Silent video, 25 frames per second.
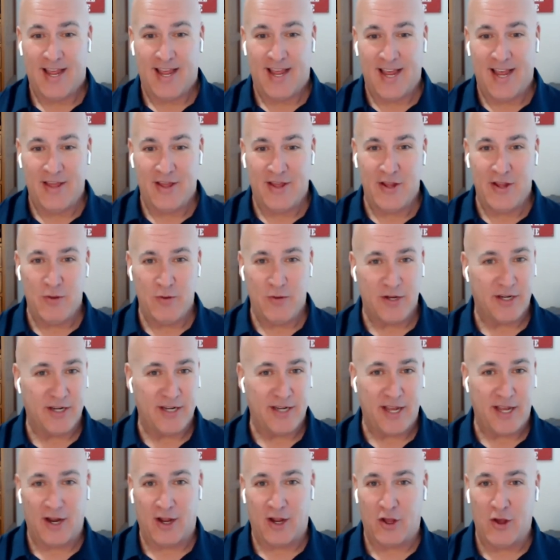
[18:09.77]
And then you just
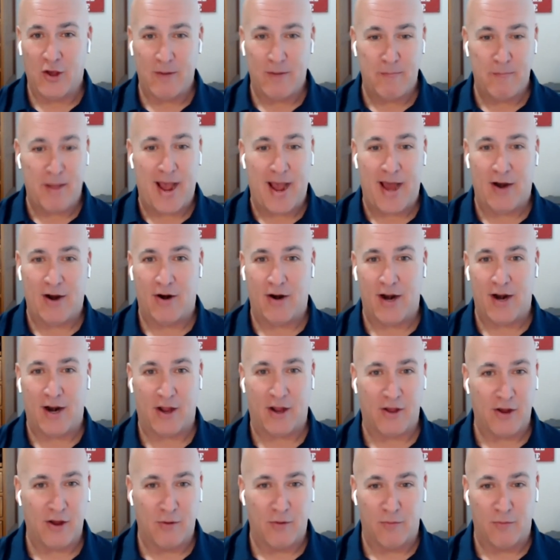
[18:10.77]
get a good pattern and a
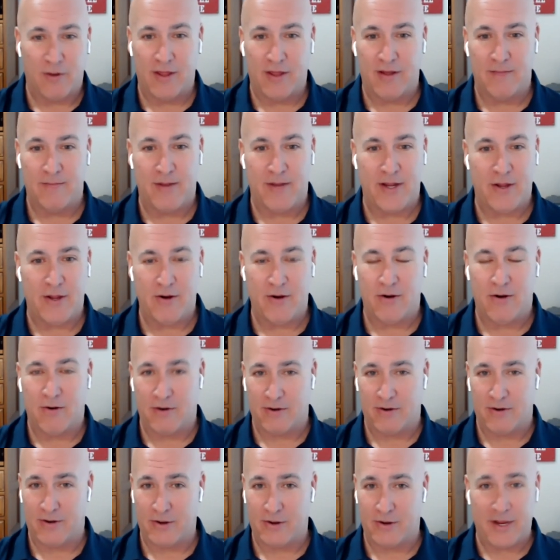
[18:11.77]
good rhythm, and
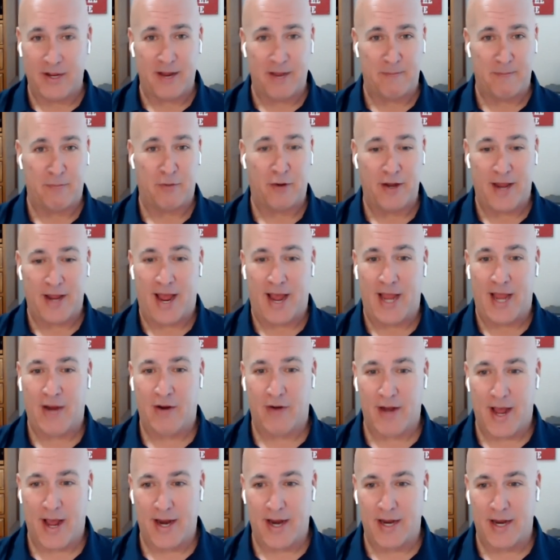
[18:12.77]
you're, you get pretty
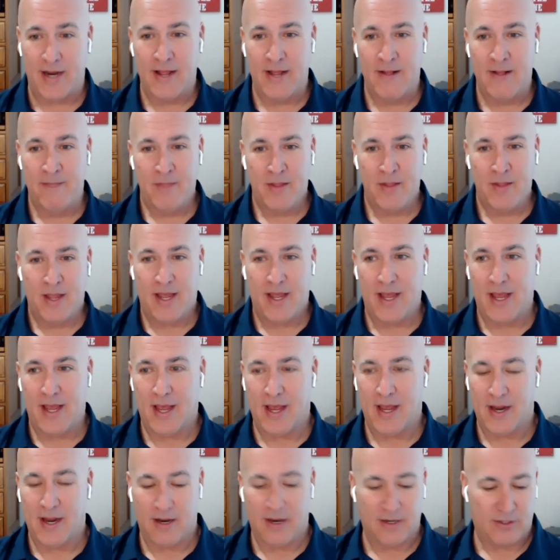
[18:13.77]
accurate at it.
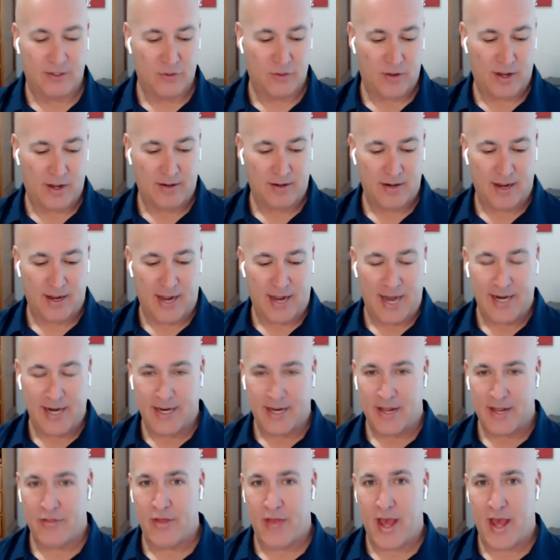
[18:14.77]
And so I, I
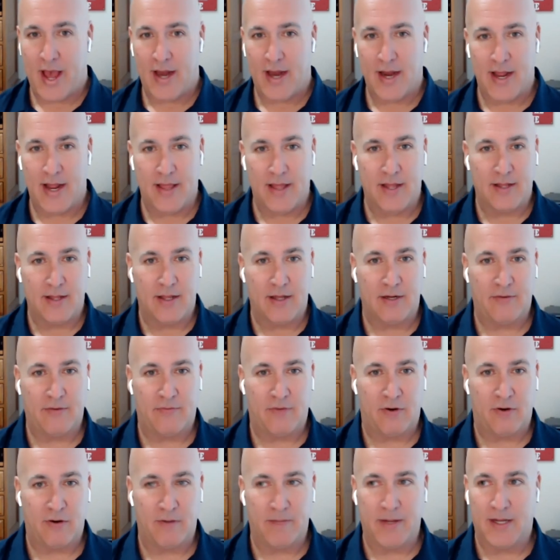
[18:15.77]
did that, and then this
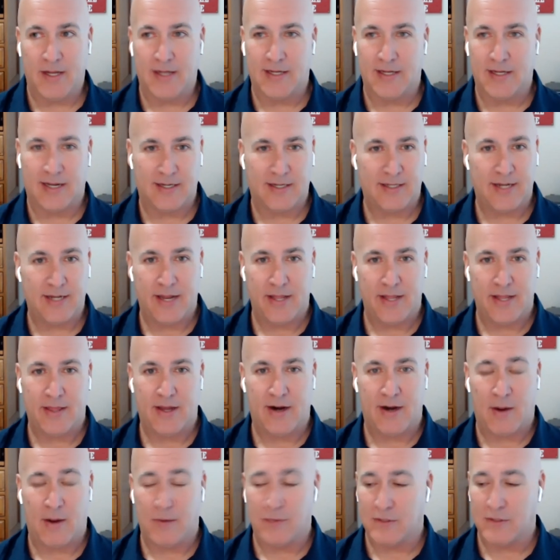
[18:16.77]
firm, because I stayed
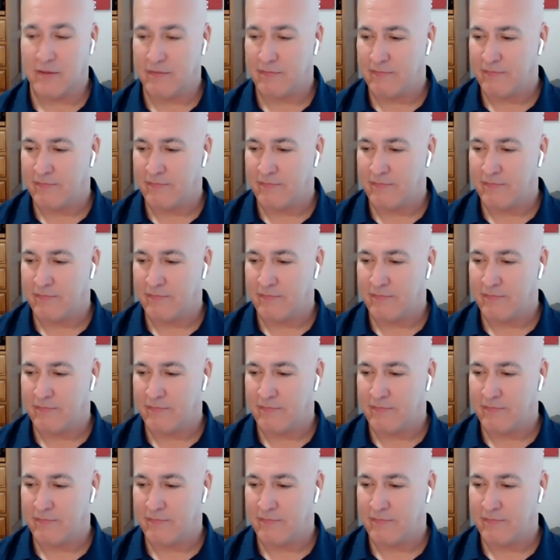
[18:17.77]
there, I was the